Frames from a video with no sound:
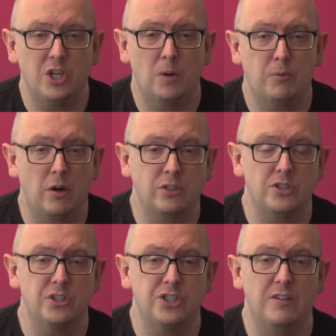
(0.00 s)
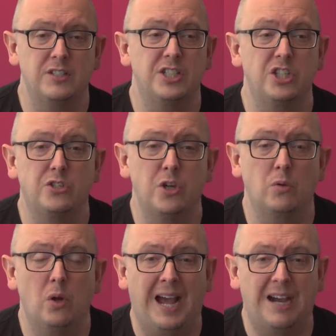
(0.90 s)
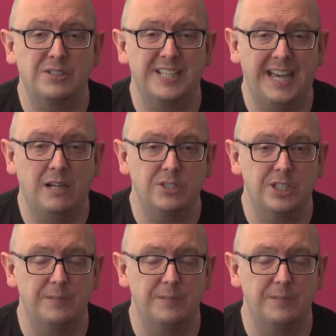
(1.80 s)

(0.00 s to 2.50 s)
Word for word: to your product or service and you don't know how to counter